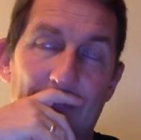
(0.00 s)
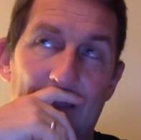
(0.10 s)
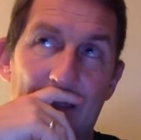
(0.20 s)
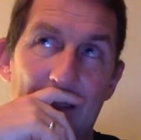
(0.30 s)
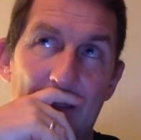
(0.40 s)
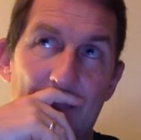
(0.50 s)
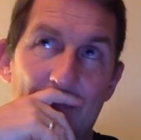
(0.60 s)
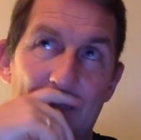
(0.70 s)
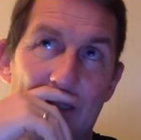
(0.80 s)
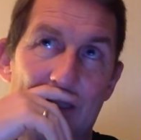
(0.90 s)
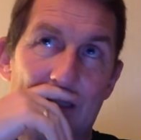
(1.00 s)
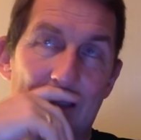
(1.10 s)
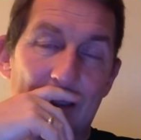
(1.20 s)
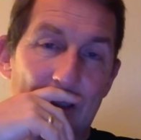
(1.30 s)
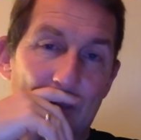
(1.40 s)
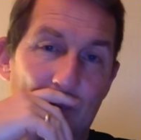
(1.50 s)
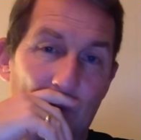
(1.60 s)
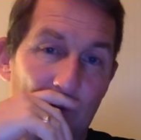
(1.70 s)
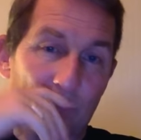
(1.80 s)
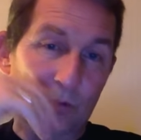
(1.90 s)
As I proceeded listening to
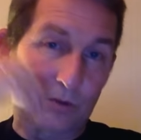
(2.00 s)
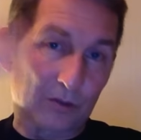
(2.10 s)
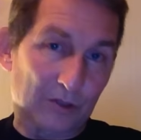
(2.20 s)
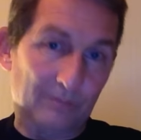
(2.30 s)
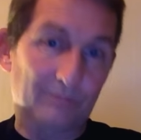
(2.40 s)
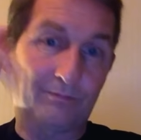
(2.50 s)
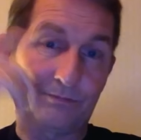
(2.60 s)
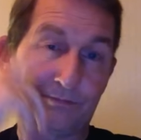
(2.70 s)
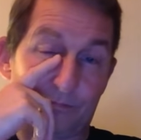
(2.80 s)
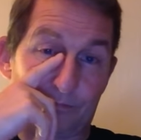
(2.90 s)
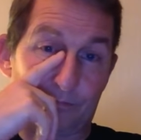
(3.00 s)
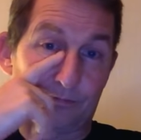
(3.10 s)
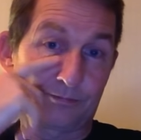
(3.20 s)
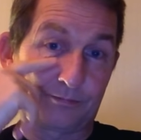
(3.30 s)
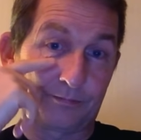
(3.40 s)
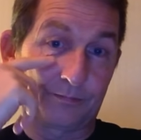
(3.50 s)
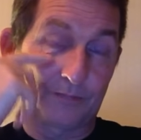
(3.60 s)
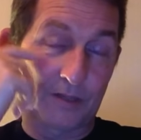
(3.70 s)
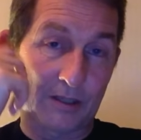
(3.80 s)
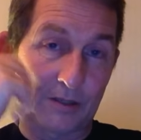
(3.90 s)
Paul, of course,
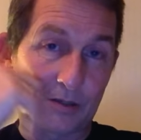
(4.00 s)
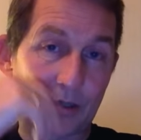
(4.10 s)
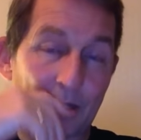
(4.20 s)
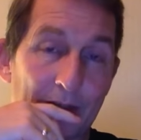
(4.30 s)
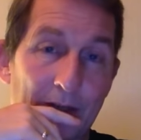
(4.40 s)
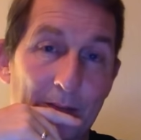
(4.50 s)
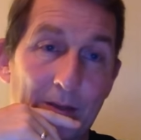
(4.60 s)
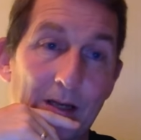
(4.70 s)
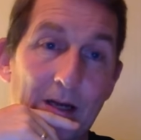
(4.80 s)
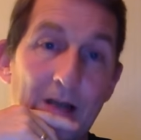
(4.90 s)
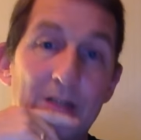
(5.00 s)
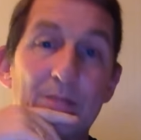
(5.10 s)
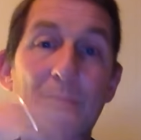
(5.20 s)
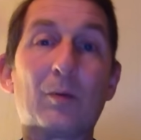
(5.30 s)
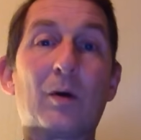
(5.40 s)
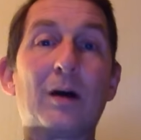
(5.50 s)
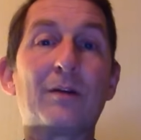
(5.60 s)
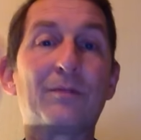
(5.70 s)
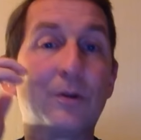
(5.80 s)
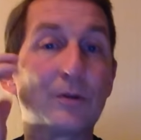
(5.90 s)
tears were coming down my eyes, and my wife
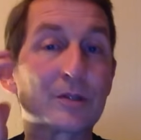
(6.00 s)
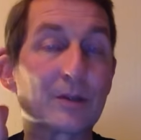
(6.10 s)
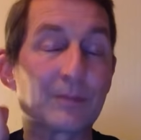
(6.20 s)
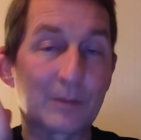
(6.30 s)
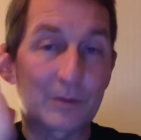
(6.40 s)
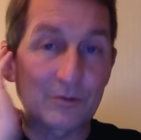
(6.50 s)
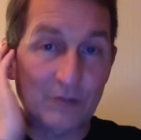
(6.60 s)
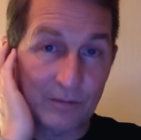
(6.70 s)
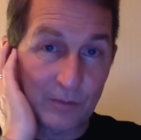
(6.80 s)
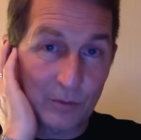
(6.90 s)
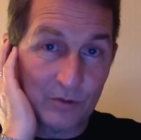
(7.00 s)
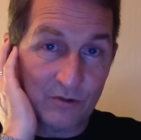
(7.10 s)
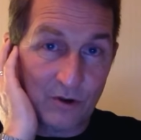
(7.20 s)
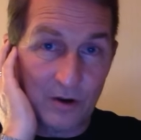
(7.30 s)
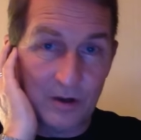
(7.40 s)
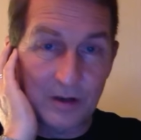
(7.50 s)
knew something dreadful was wrong.